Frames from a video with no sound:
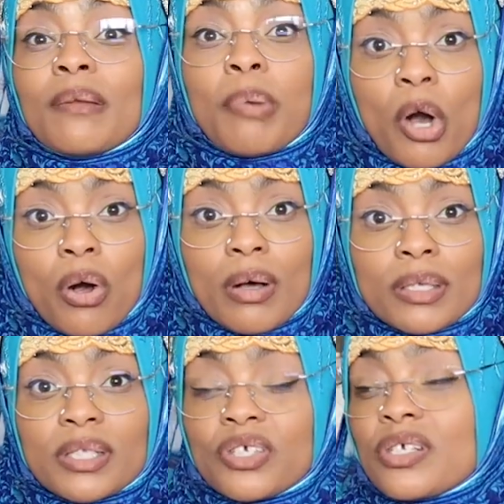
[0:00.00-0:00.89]
And
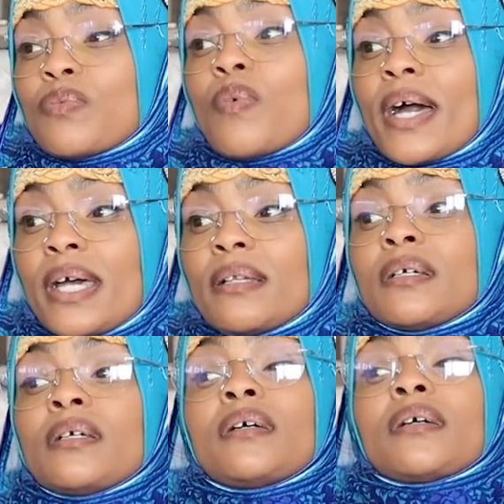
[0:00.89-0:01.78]
pause. Just wait,
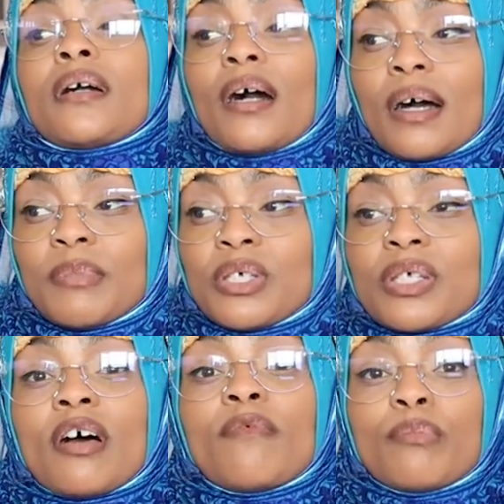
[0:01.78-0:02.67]
calm
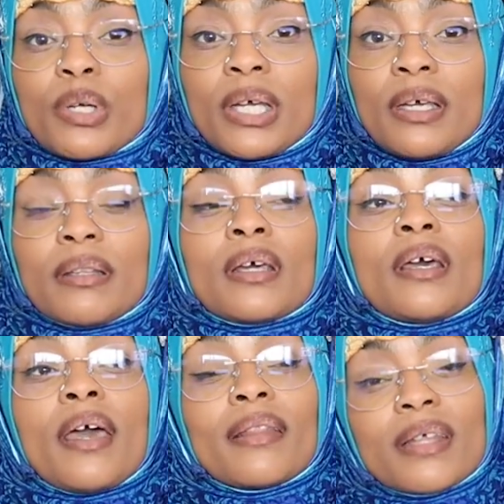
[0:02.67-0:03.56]
yourself, breathe,
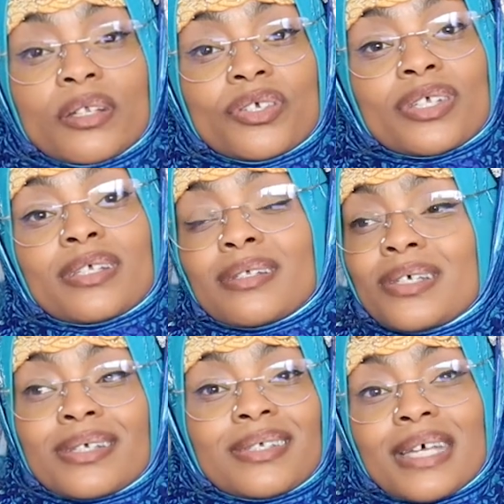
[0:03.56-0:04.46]
and then
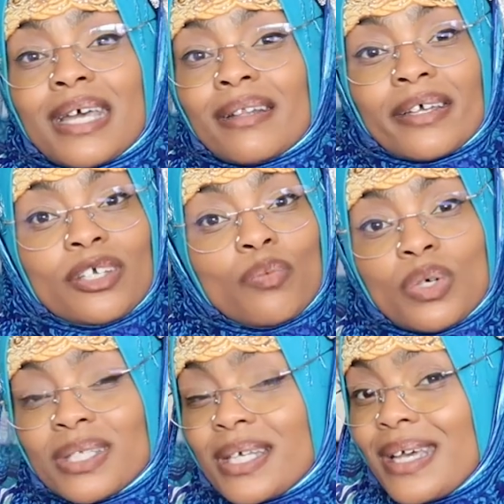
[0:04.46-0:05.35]
just say like you
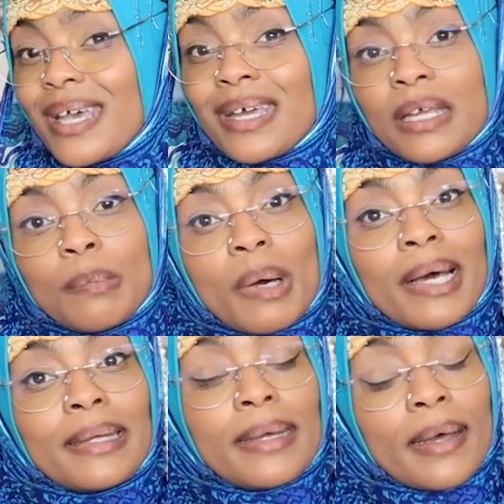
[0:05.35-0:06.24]
would to
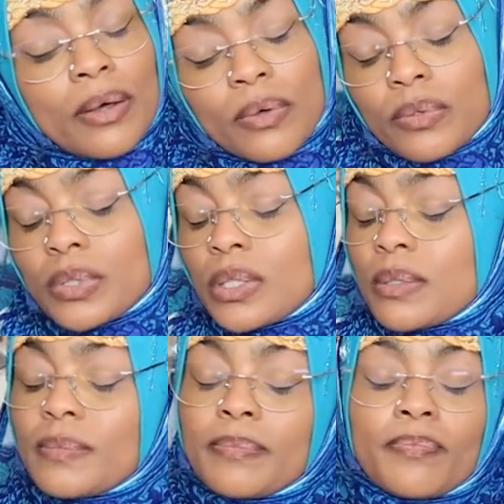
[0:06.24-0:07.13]
anybody else.
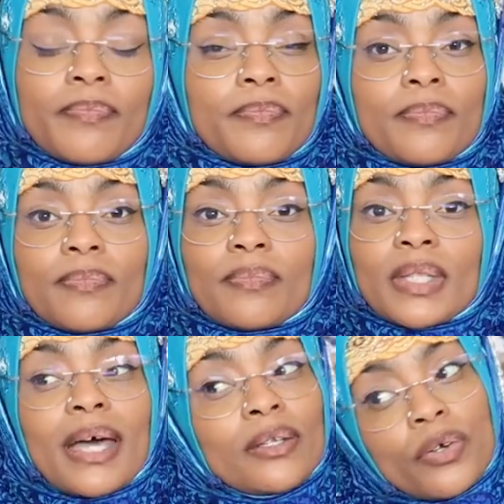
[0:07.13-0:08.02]

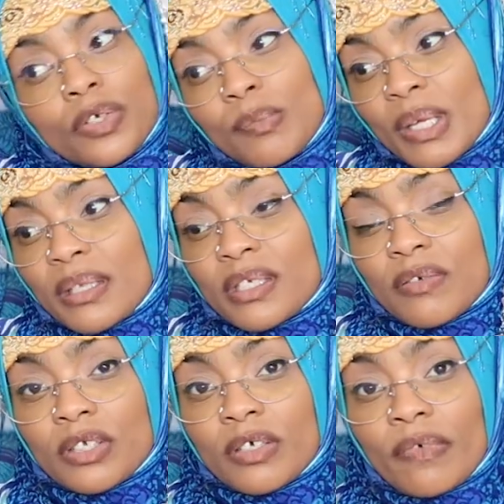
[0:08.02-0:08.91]
I know you meant this
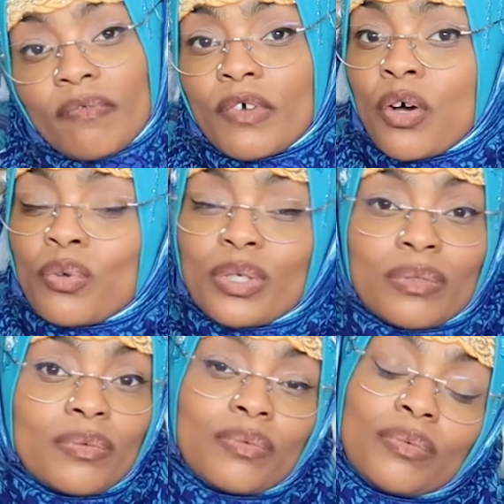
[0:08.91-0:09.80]
for a different phone,
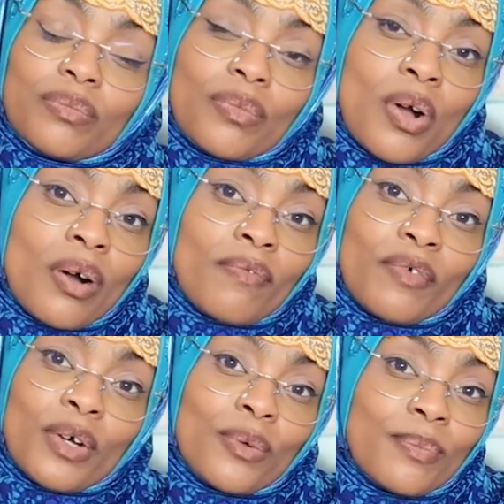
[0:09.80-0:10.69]
wrong
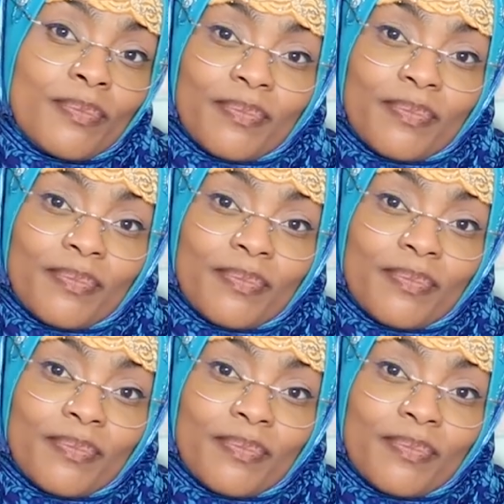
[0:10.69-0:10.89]
phone.